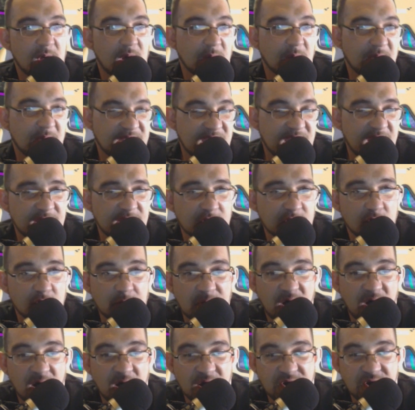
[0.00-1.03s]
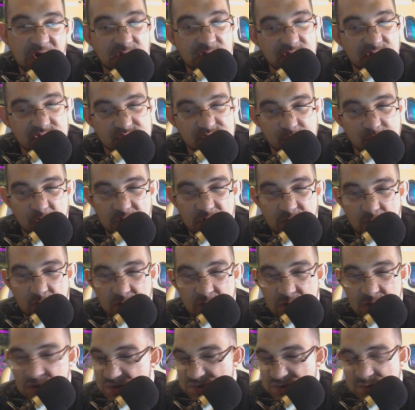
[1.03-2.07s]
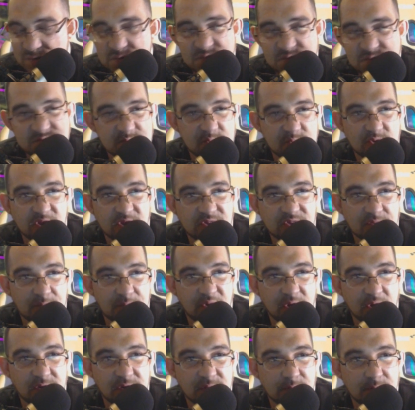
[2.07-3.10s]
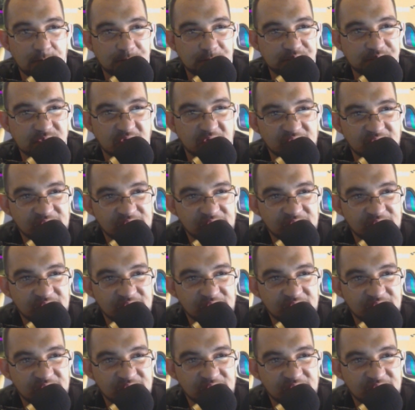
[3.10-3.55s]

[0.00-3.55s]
A mechanical mod is one where as soon as you click the button,